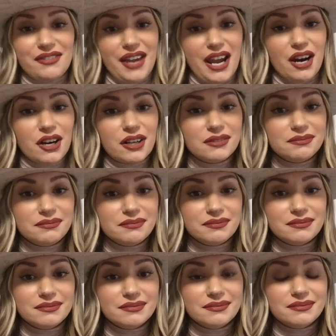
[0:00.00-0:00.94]
of hair.
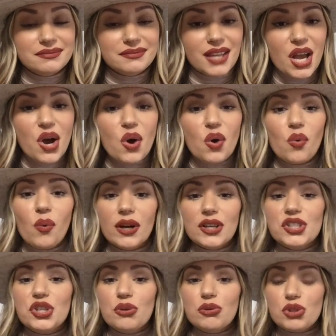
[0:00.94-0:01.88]

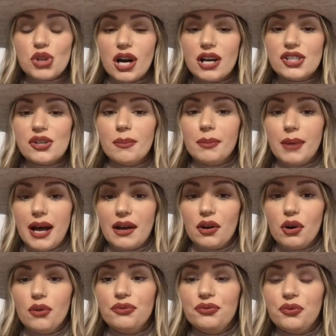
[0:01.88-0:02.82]
Once you charge a
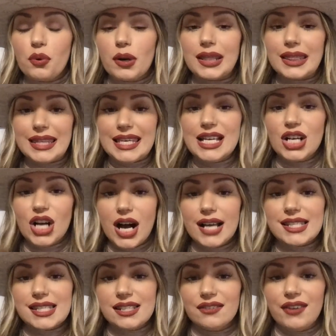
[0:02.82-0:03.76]
model for the
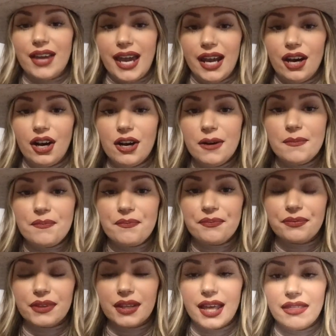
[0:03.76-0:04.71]
cost of hair,
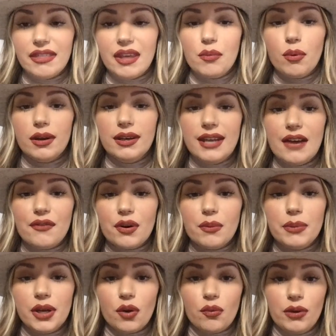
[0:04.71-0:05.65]
they will
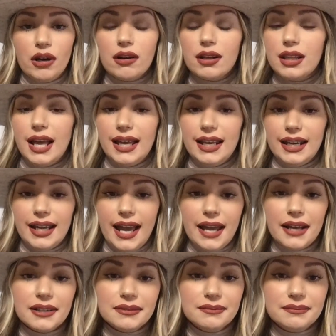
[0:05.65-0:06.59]
never be a real client
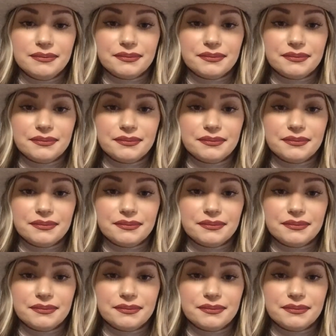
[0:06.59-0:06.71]
again.